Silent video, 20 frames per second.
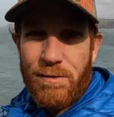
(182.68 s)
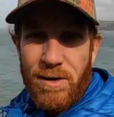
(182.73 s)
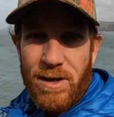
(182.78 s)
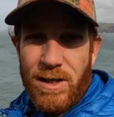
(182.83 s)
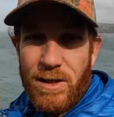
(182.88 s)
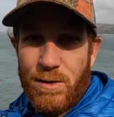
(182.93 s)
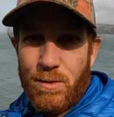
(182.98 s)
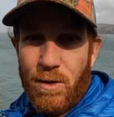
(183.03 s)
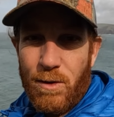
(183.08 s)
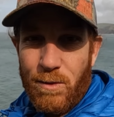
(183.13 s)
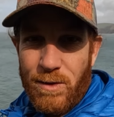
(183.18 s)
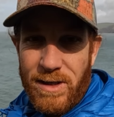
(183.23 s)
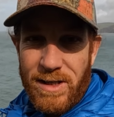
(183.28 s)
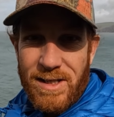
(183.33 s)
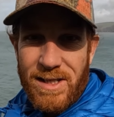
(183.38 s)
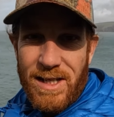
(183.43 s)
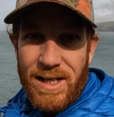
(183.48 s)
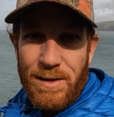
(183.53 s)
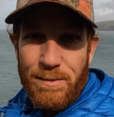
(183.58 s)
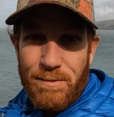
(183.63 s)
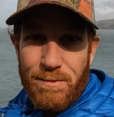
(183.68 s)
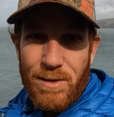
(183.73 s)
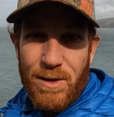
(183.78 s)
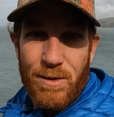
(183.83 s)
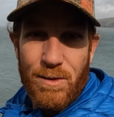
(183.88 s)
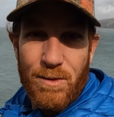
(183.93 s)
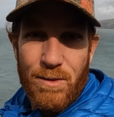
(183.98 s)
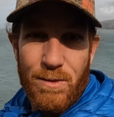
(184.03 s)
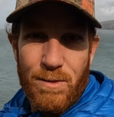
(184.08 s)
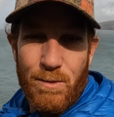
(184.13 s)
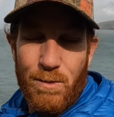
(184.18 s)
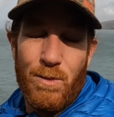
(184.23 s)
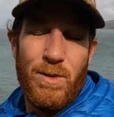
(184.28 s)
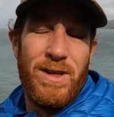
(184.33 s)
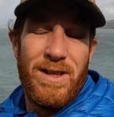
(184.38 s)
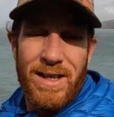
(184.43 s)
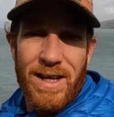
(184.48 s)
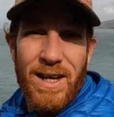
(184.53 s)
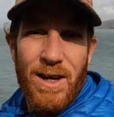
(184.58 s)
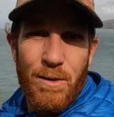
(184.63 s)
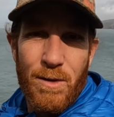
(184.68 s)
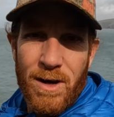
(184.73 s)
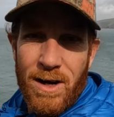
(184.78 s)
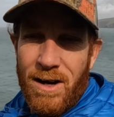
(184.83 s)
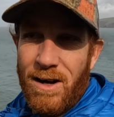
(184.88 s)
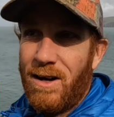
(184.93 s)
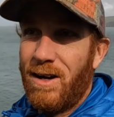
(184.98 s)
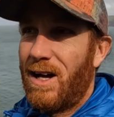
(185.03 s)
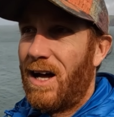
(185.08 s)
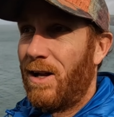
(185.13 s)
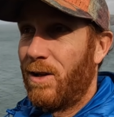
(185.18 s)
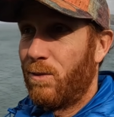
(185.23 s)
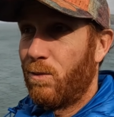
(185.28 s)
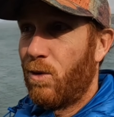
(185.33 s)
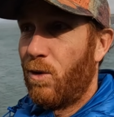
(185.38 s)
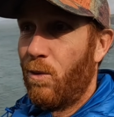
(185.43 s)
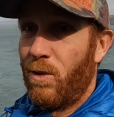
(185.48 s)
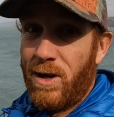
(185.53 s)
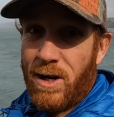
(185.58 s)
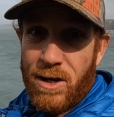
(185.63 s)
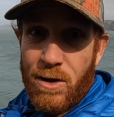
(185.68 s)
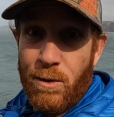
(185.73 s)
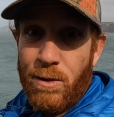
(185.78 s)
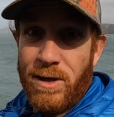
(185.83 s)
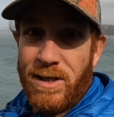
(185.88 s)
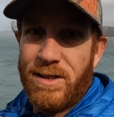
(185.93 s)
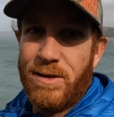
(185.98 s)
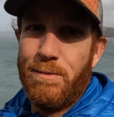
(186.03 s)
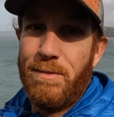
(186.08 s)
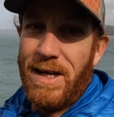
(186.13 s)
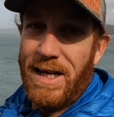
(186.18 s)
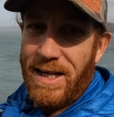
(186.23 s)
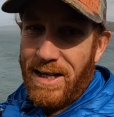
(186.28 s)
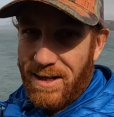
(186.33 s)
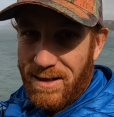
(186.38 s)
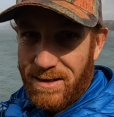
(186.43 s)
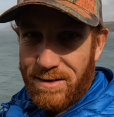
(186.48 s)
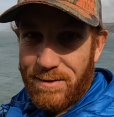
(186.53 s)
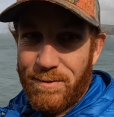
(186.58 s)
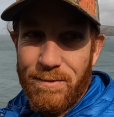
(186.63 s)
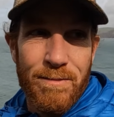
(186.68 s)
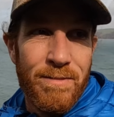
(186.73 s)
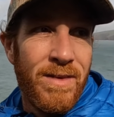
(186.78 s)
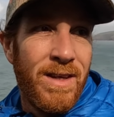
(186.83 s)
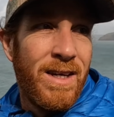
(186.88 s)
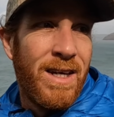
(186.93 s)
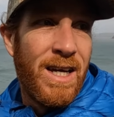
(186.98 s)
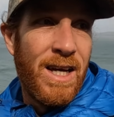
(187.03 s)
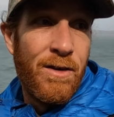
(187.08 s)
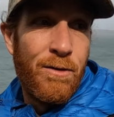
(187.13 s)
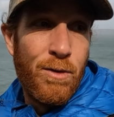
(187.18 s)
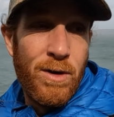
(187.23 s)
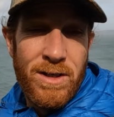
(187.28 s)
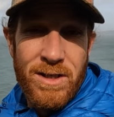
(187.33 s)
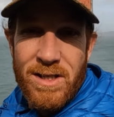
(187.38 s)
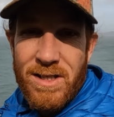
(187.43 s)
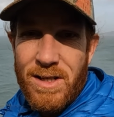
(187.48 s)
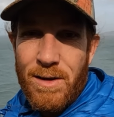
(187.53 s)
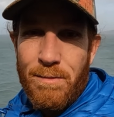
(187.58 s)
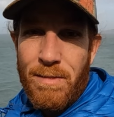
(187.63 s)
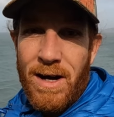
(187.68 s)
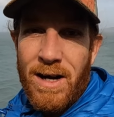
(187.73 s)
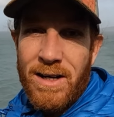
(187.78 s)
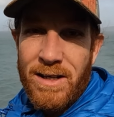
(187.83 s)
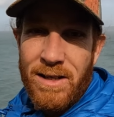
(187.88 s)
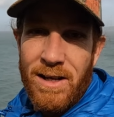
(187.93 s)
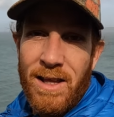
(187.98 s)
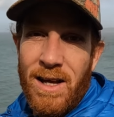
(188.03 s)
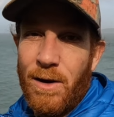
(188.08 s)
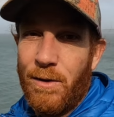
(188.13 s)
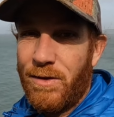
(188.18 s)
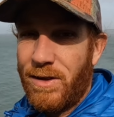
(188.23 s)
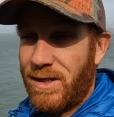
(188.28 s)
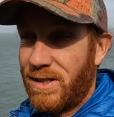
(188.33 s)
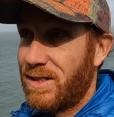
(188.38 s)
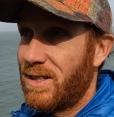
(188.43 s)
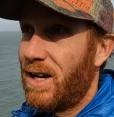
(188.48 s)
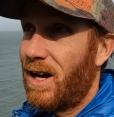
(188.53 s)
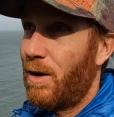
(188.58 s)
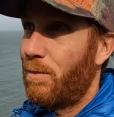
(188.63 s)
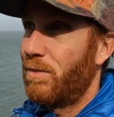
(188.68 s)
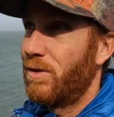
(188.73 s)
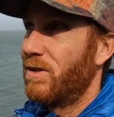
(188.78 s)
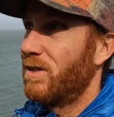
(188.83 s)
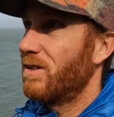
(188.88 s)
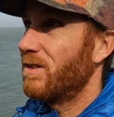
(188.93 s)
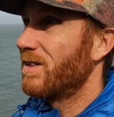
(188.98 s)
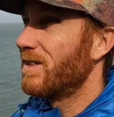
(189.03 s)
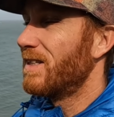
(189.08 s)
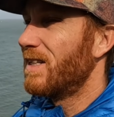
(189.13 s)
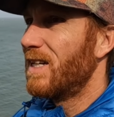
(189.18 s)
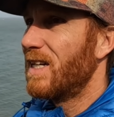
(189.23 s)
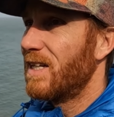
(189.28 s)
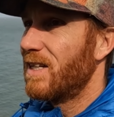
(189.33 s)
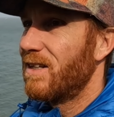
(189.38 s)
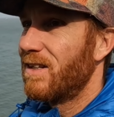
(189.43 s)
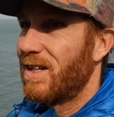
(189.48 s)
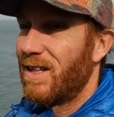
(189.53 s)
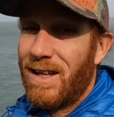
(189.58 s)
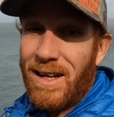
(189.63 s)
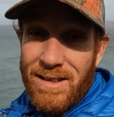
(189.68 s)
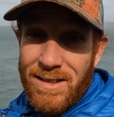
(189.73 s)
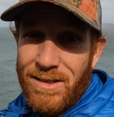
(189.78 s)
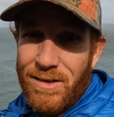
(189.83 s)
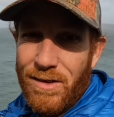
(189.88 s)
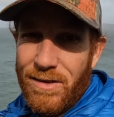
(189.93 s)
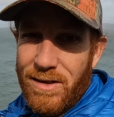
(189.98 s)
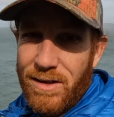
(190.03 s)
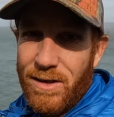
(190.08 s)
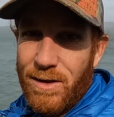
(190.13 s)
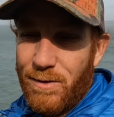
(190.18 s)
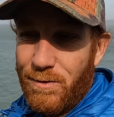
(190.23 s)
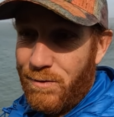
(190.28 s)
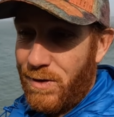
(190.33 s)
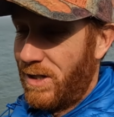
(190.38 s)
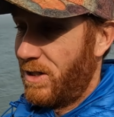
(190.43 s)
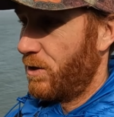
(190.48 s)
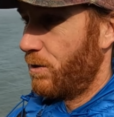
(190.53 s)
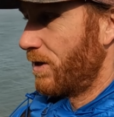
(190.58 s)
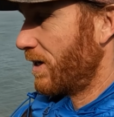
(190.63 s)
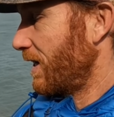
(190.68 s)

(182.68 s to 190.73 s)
free as what we think we are, and what we are going to be, if we just sit back and allow things to happen. That's another video,